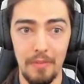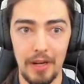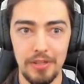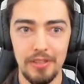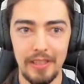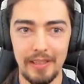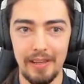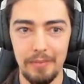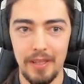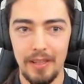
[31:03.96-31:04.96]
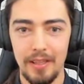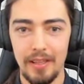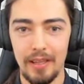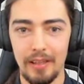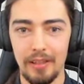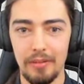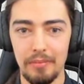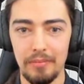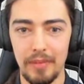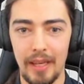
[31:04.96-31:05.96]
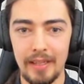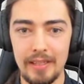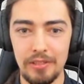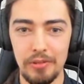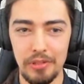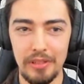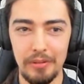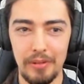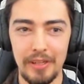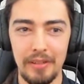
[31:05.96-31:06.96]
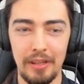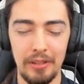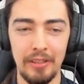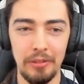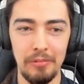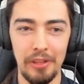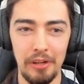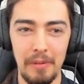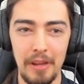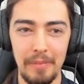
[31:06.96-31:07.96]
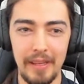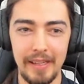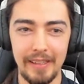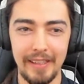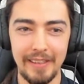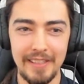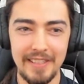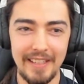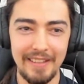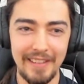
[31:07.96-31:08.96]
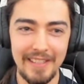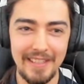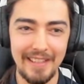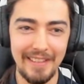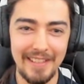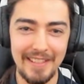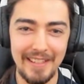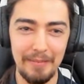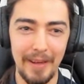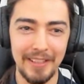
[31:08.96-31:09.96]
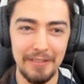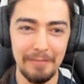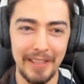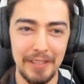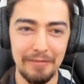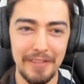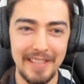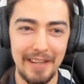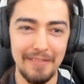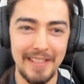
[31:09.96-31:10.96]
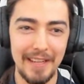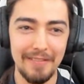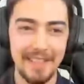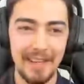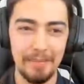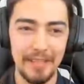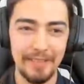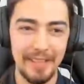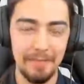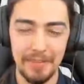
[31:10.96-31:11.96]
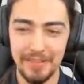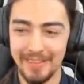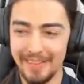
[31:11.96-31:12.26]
much in game. And he's usually the one, along with Orome, being like, this is in, back off, reset, play for tempo.